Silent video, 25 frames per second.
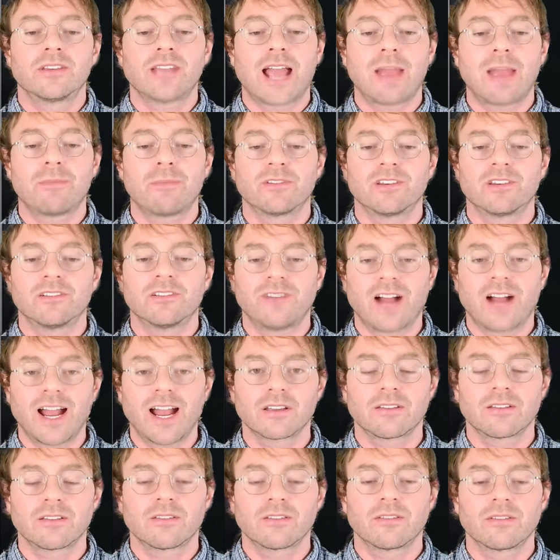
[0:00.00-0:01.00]
type of
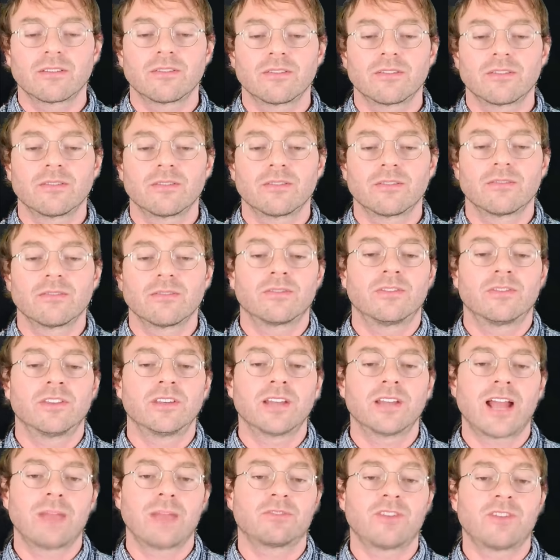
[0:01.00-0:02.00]
device, the
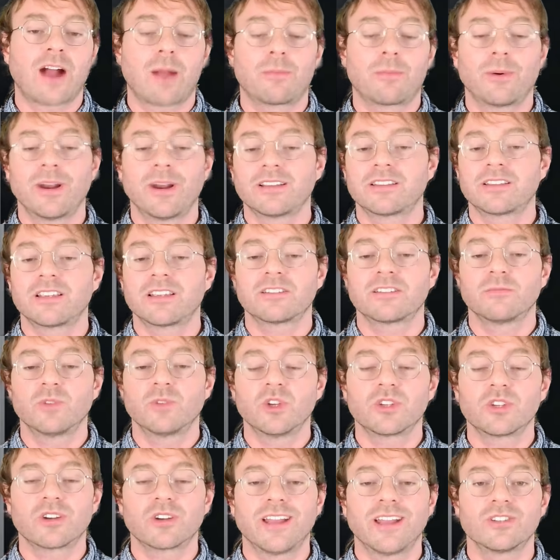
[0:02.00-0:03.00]
type of operating system,
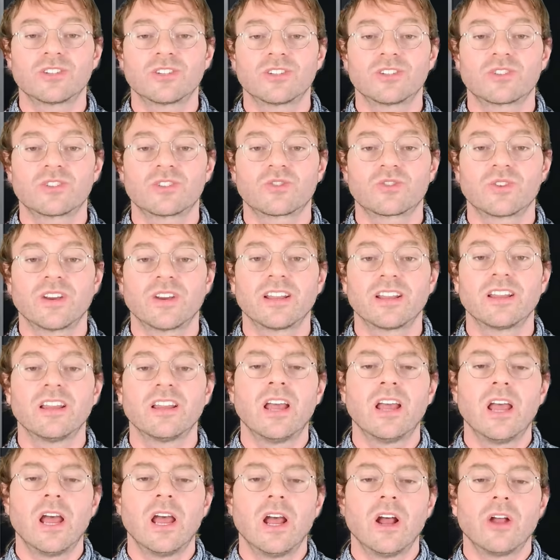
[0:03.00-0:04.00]
user agent string,
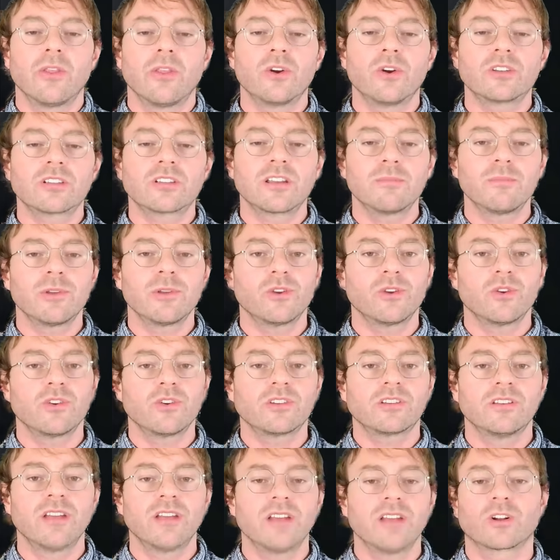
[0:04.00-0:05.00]
those can be
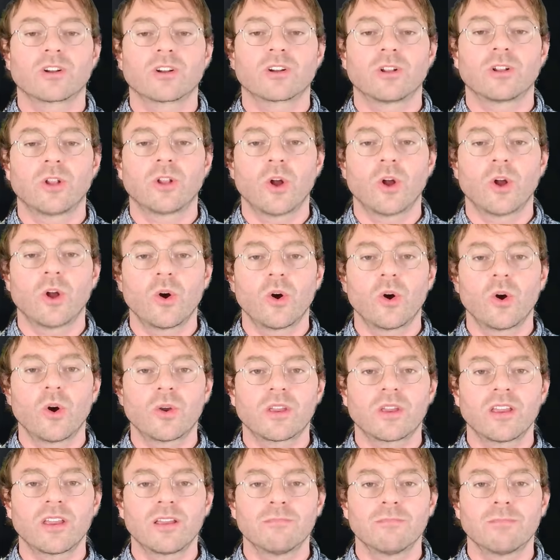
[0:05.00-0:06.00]
used not just for
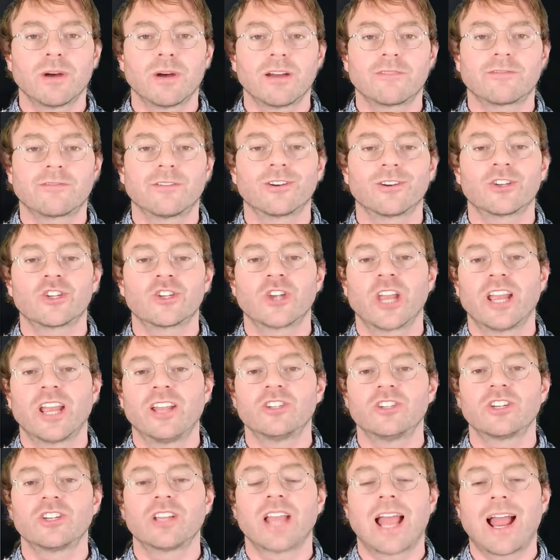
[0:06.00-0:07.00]
cloaking, but for
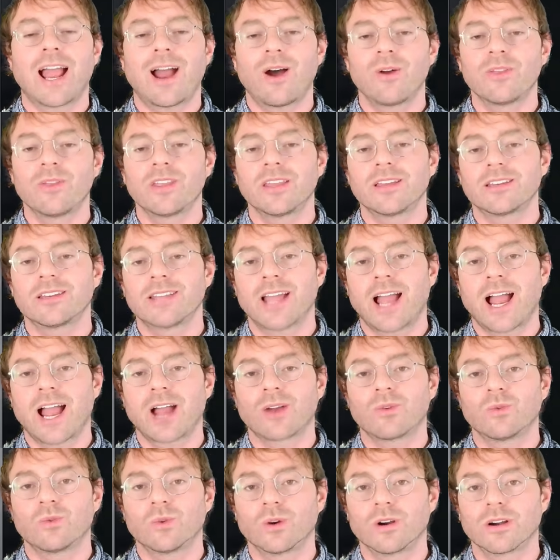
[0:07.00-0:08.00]
changing how the
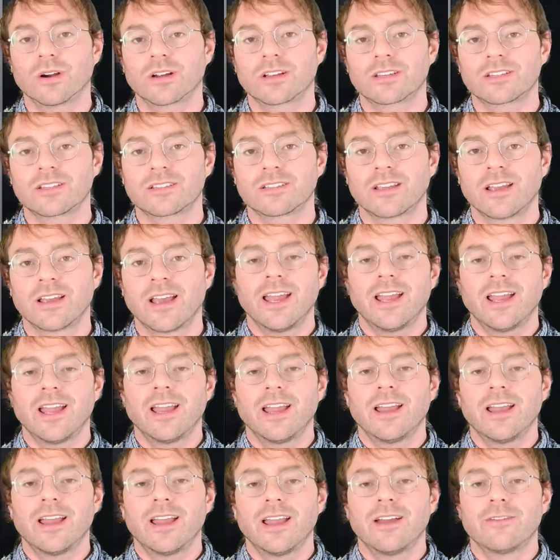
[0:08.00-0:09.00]
attack works.
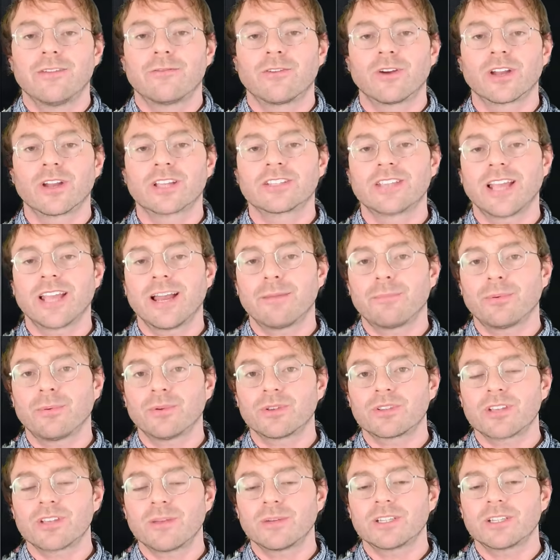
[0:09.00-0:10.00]
For example,
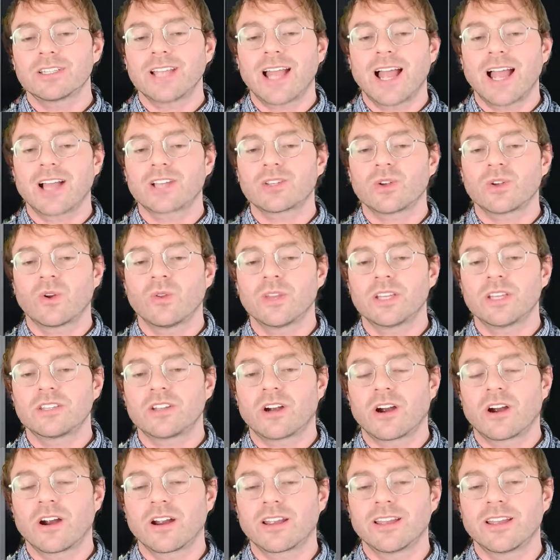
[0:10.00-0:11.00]
some attacks only
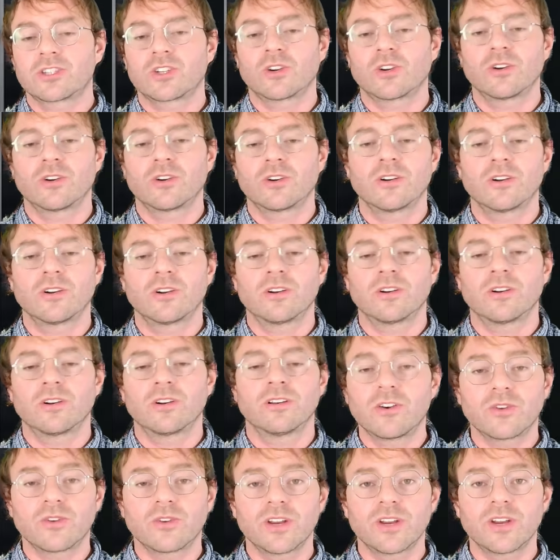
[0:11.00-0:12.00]
target certain
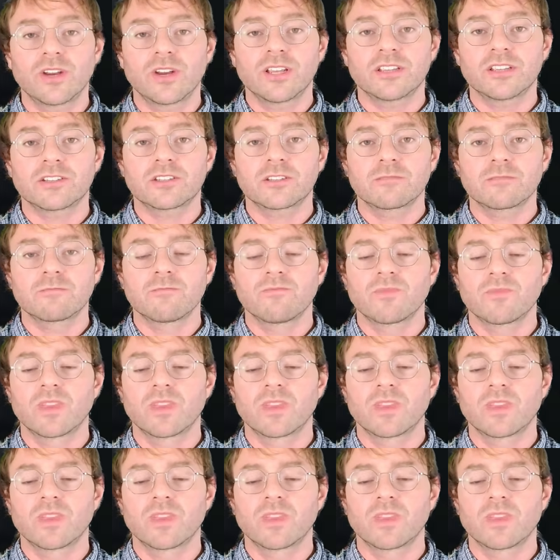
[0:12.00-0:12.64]
countries,